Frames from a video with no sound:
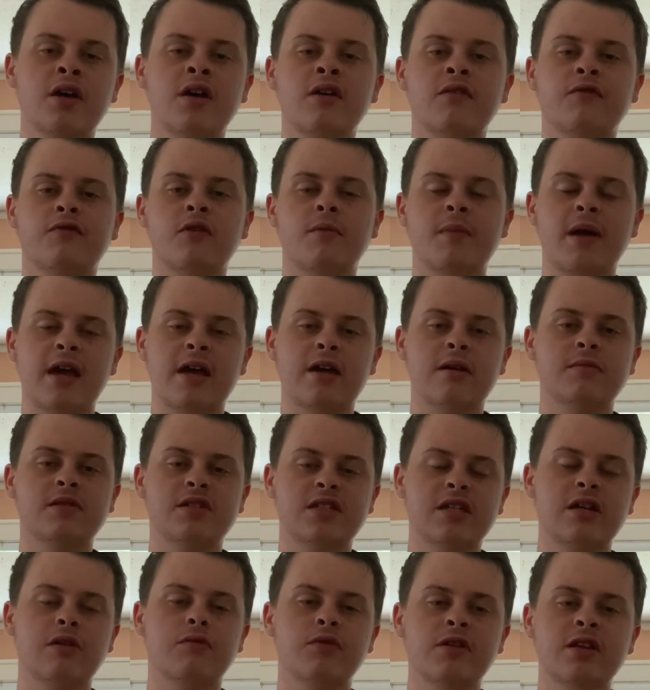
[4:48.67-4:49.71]
from
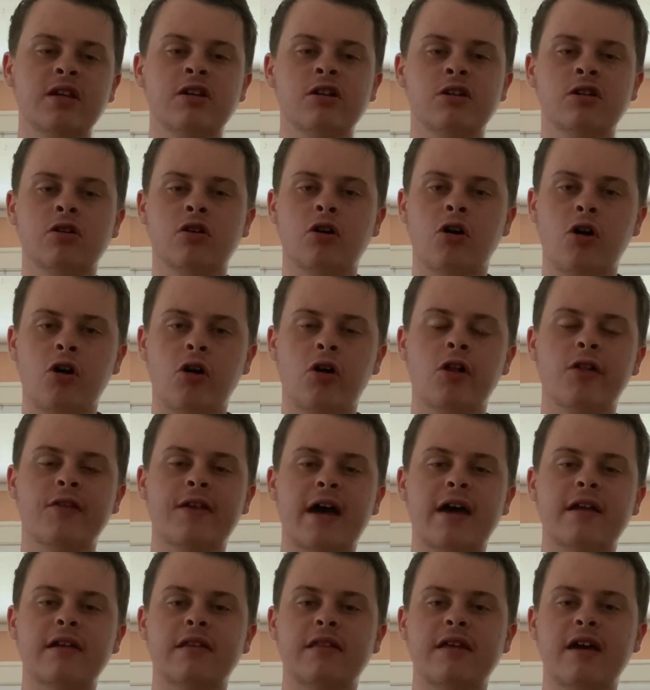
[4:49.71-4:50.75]
AMC, a really good call
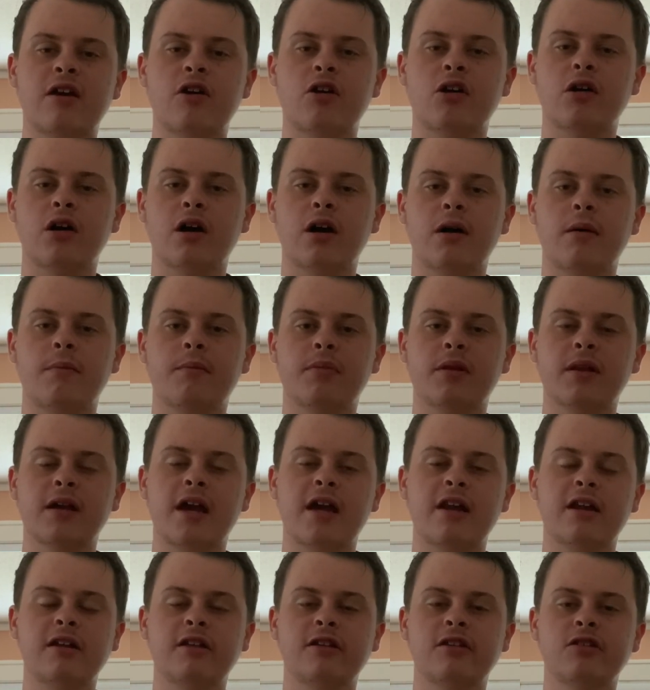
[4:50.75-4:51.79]
that they're
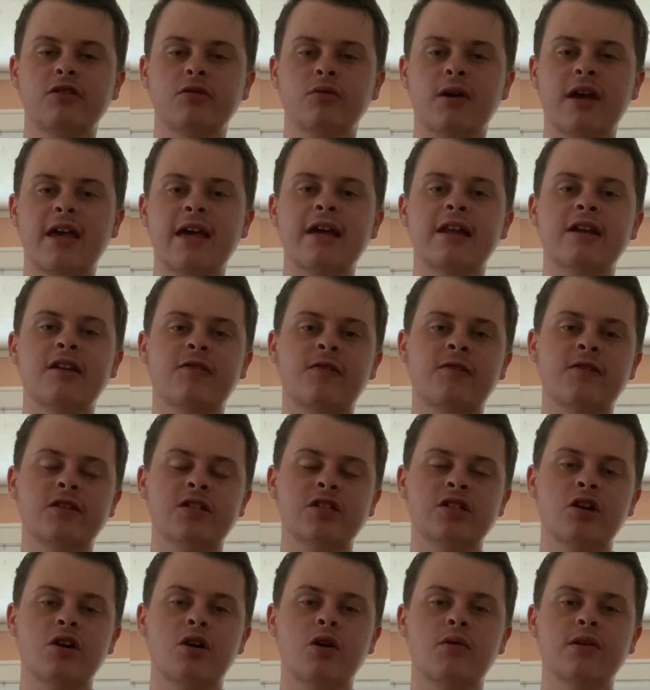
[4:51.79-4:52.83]
planning to end the
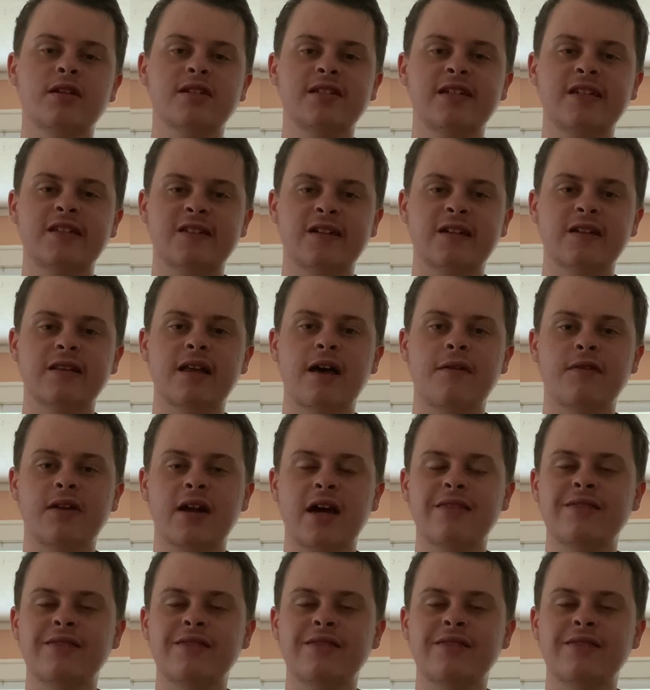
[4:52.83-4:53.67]
show in season 11.